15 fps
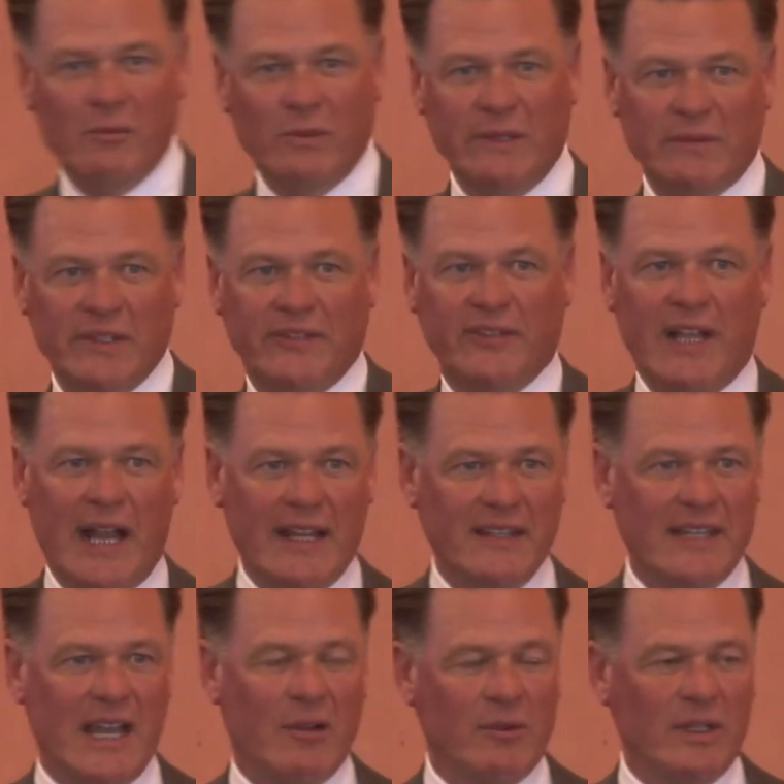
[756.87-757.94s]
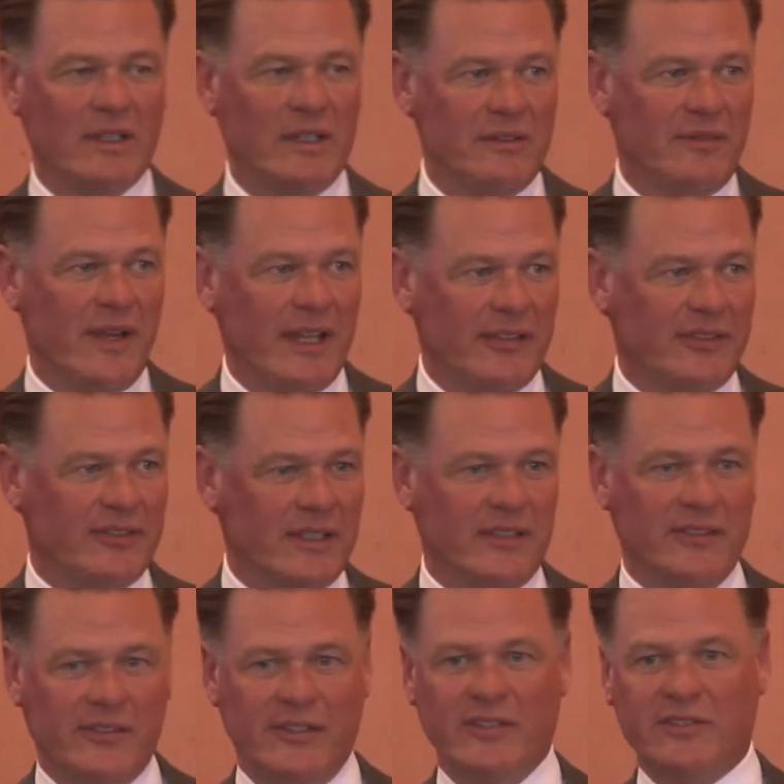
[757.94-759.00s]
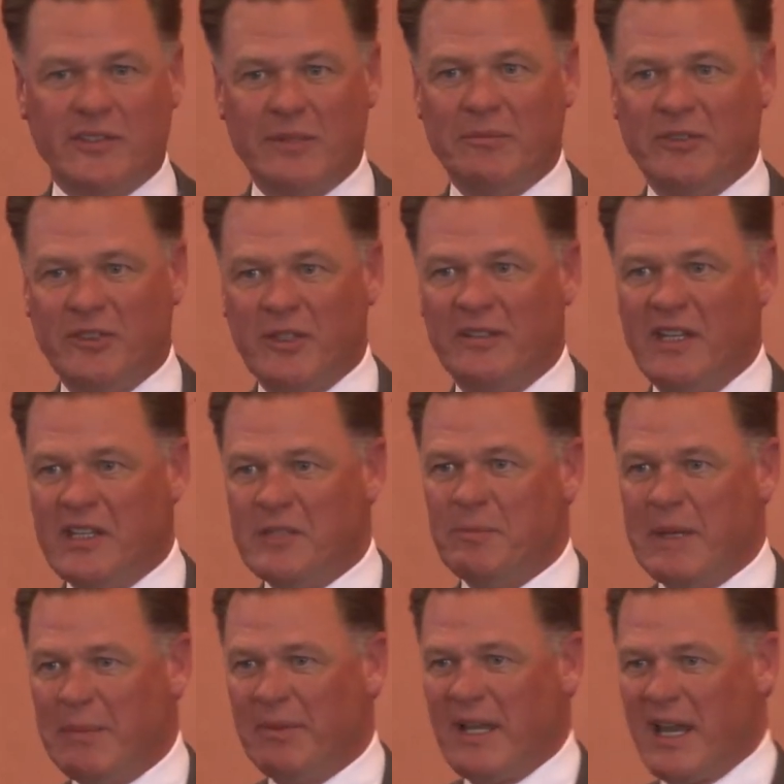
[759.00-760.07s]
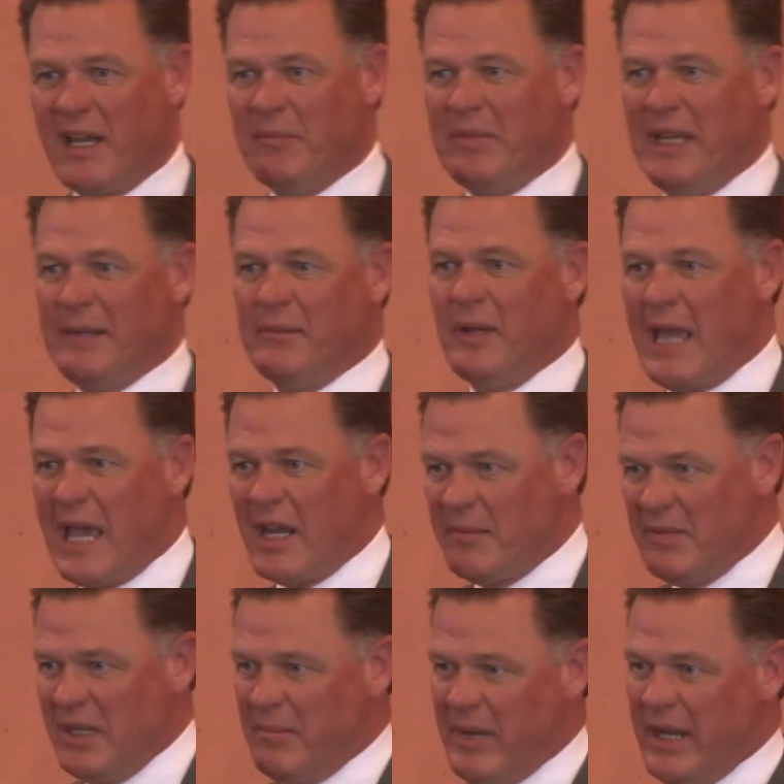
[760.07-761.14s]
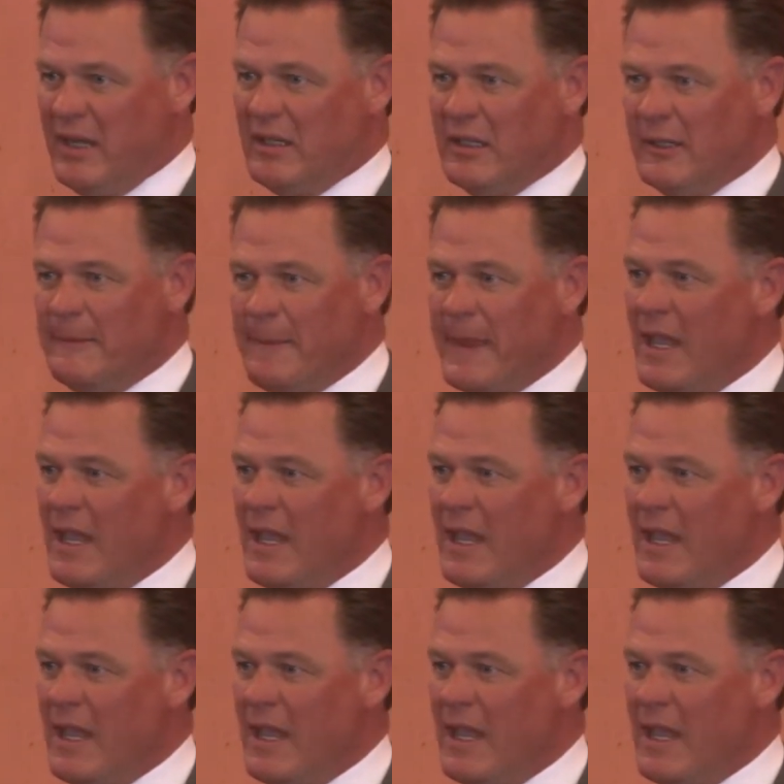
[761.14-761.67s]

we've decided that we'll invest in systems to teach people how to be a banker.